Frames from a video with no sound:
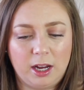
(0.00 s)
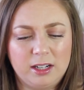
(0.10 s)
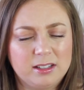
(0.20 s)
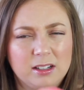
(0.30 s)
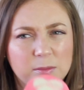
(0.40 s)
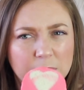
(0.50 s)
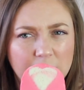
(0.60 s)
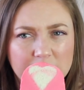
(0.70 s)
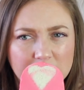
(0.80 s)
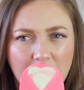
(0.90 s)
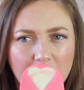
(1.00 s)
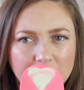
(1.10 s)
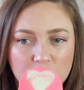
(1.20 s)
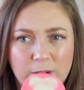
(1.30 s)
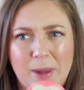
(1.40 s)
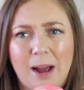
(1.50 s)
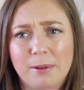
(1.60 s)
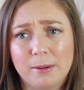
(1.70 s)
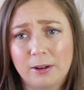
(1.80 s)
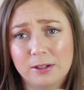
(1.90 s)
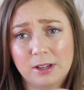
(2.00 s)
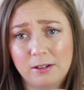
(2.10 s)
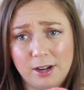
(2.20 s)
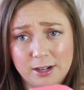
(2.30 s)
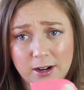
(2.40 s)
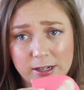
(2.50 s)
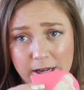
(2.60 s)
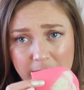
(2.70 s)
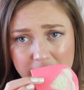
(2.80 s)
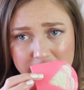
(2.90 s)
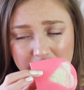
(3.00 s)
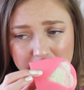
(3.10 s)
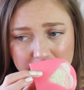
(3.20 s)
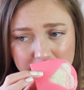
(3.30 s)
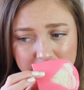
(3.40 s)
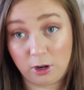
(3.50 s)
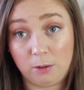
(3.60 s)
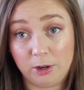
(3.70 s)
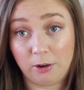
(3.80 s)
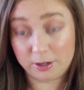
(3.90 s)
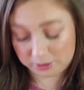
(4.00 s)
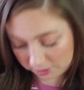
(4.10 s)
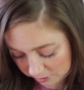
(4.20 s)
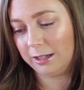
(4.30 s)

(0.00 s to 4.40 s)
candy scented, but it's not, which I'm happy about because I don't like cotton candy scents. Call me crazy.